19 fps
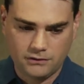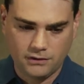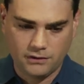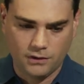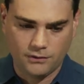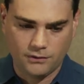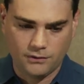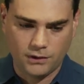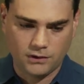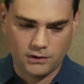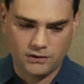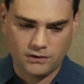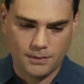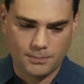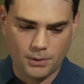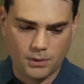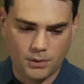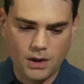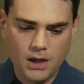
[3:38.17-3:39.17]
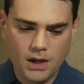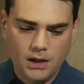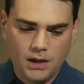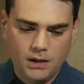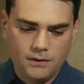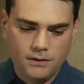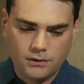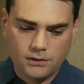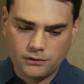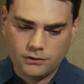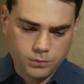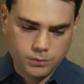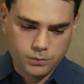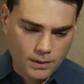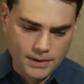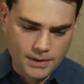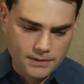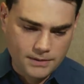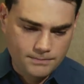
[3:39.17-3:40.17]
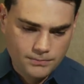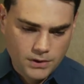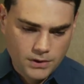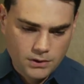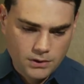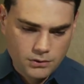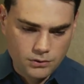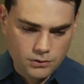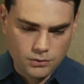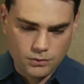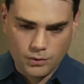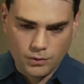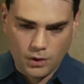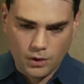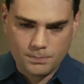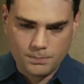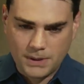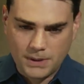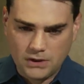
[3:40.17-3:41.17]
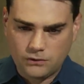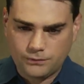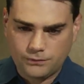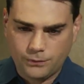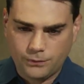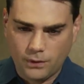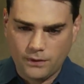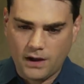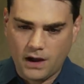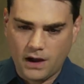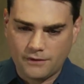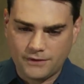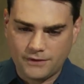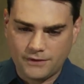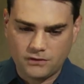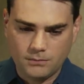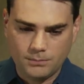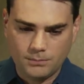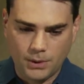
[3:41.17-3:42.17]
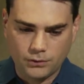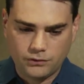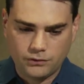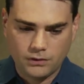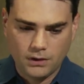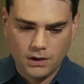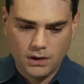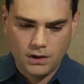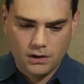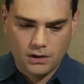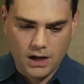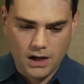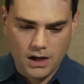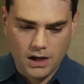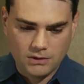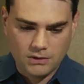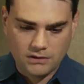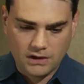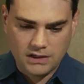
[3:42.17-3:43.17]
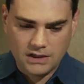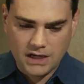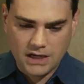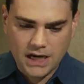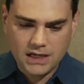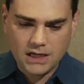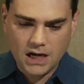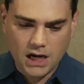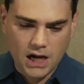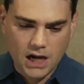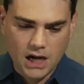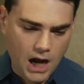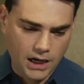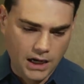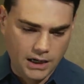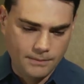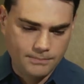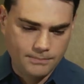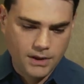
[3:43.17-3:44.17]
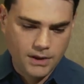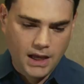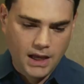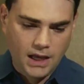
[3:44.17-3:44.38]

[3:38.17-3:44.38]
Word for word: So, for example, there's this woman who wrote a piece for the Huffington Post. Her name is Naina Khanna.